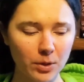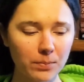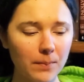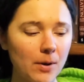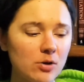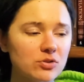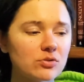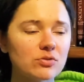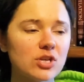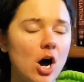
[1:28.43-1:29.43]
Book
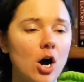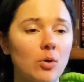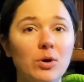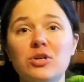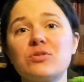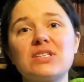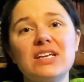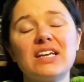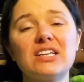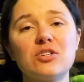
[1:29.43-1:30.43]
proposals are what you
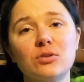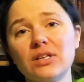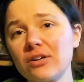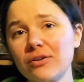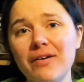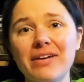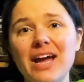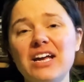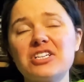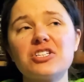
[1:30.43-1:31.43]
send in to
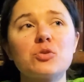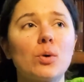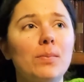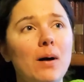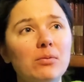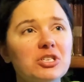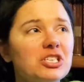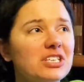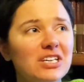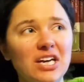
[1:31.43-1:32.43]
literary agents or
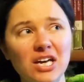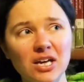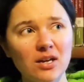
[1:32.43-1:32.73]
publishing